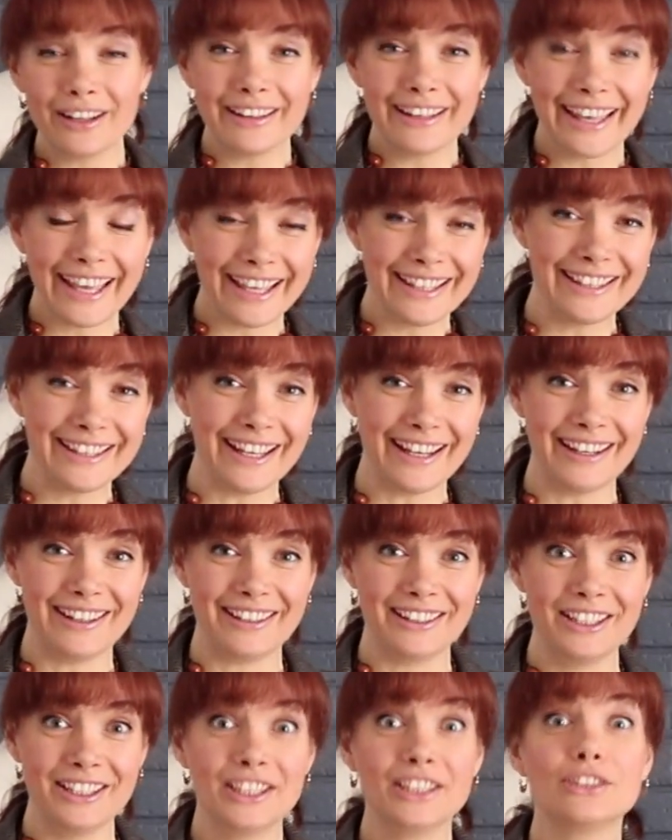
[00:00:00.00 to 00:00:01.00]
Well, hey
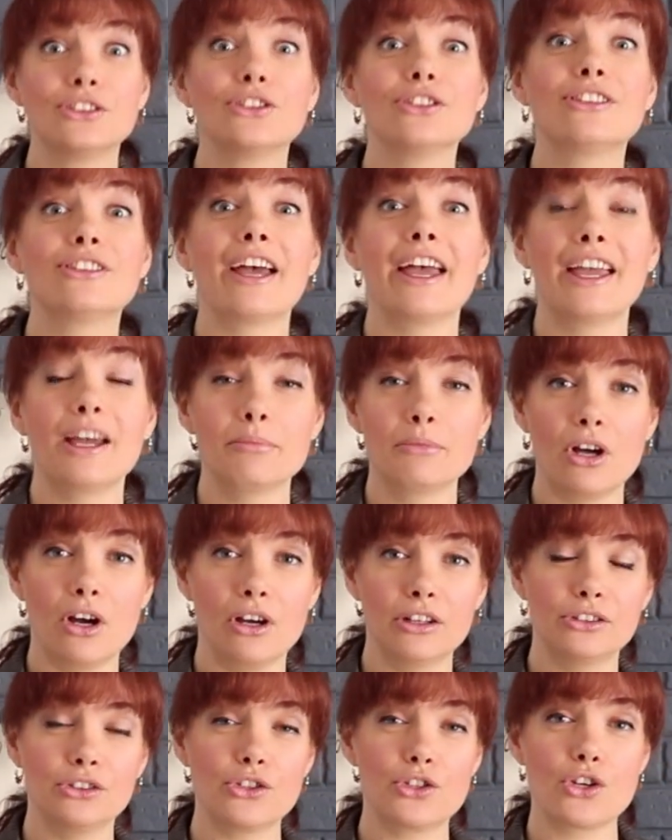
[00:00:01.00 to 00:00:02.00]
there! Today I'm
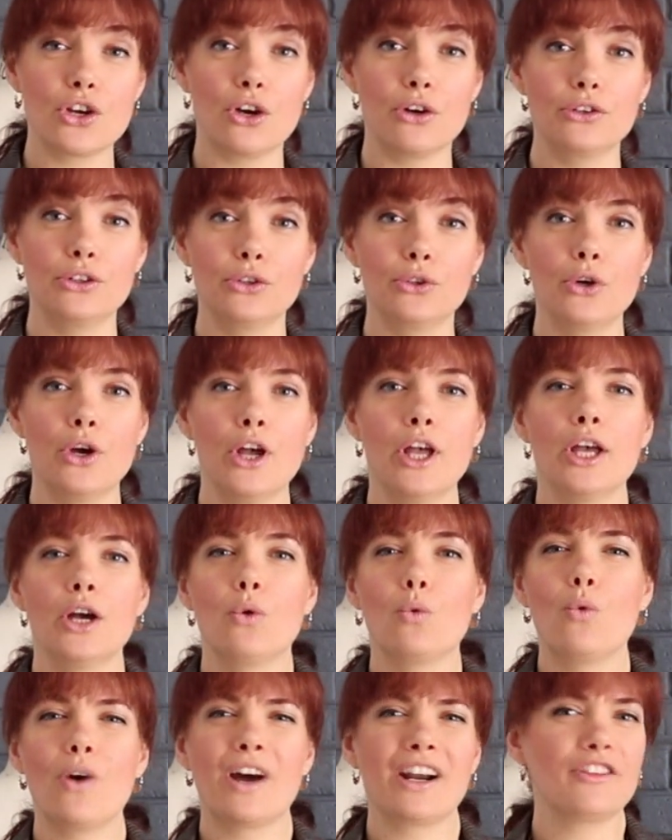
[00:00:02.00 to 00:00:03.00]
going to show you
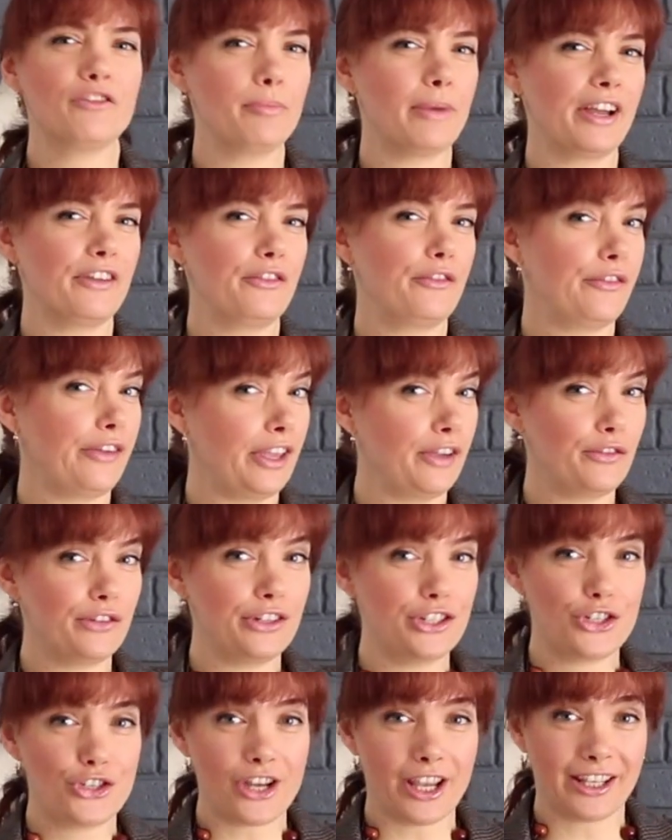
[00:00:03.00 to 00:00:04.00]
one of my
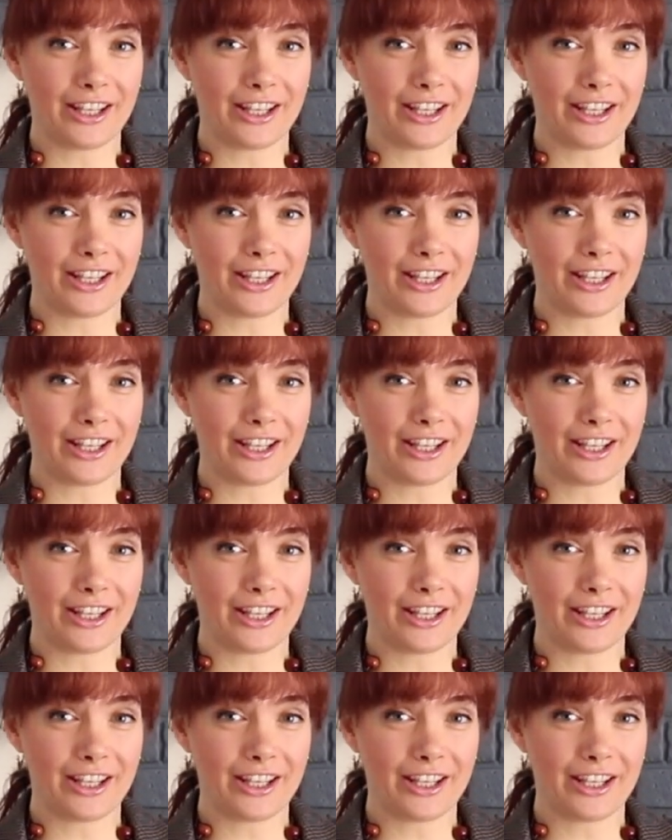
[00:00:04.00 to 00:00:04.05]
favorite